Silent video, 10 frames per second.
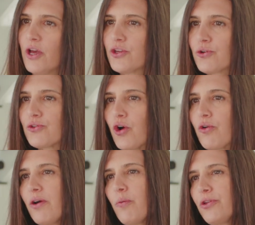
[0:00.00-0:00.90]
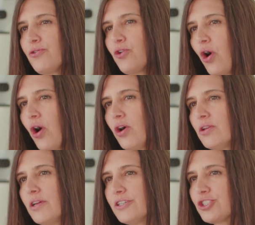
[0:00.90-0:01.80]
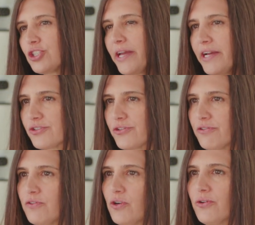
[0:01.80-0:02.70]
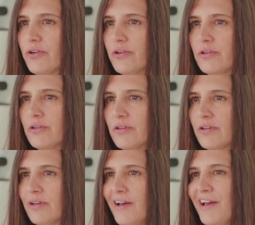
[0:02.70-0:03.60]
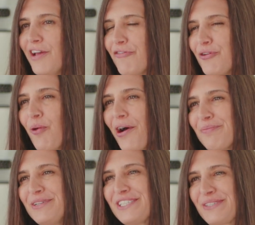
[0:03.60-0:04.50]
You'll know that when you call, she'll answer the phone. If you want to be